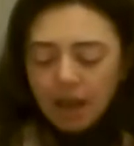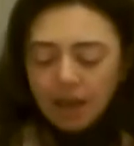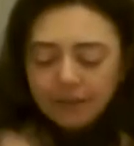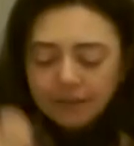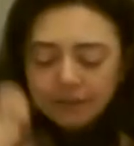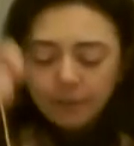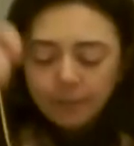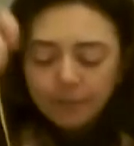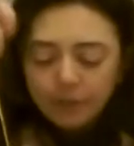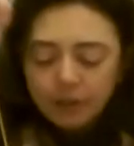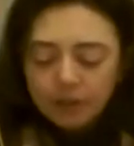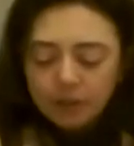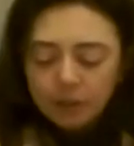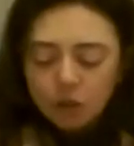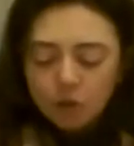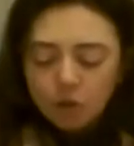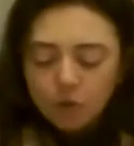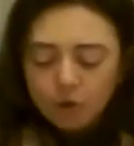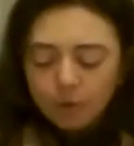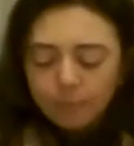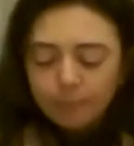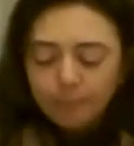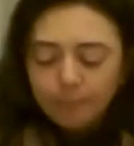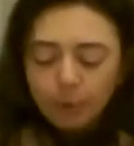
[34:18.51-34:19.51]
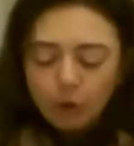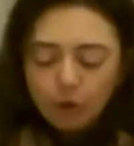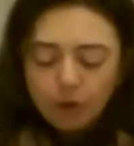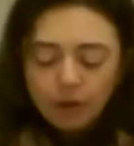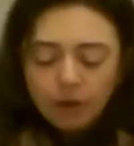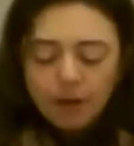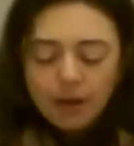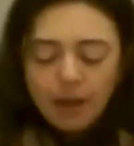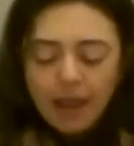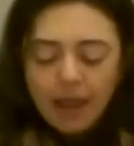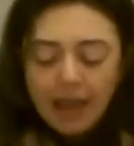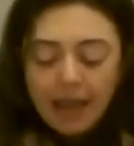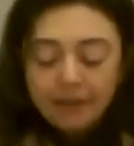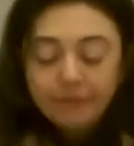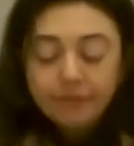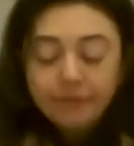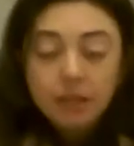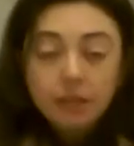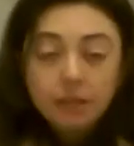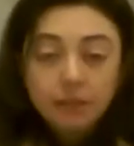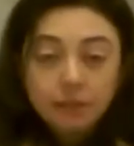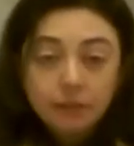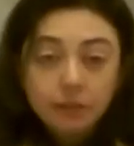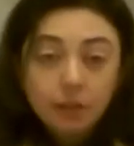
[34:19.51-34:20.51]
something that you can put heavy
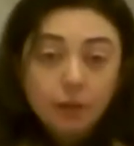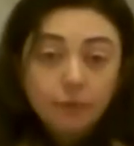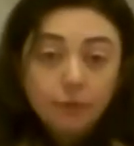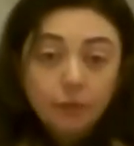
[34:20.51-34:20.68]
stuff